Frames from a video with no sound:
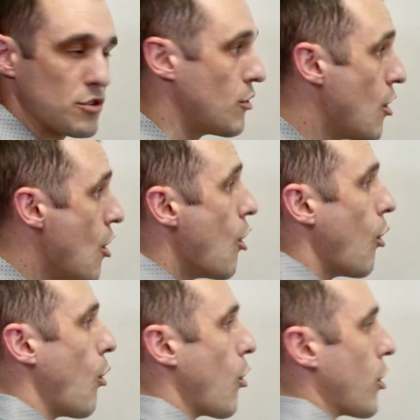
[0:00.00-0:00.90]
to.
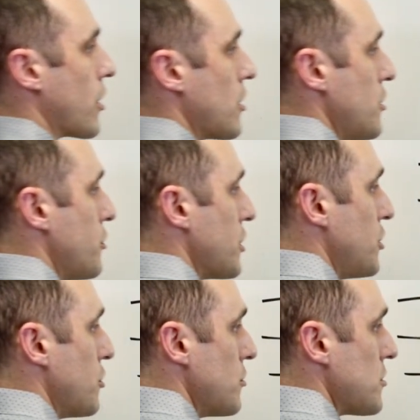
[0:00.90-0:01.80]
Or you could
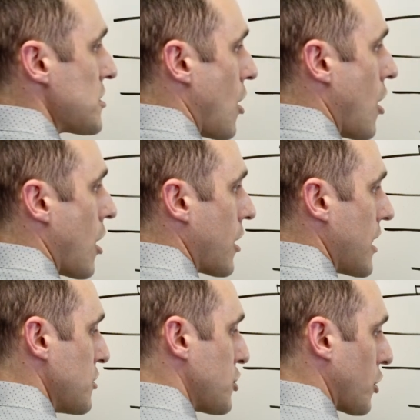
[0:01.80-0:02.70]
use our
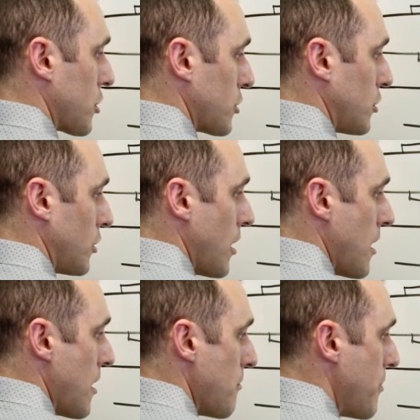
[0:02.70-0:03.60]
internal
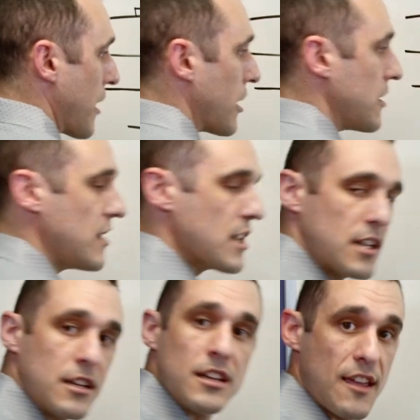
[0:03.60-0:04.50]
buried
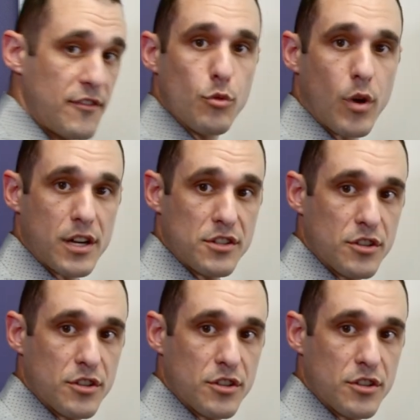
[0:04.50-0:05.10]
via if you wanted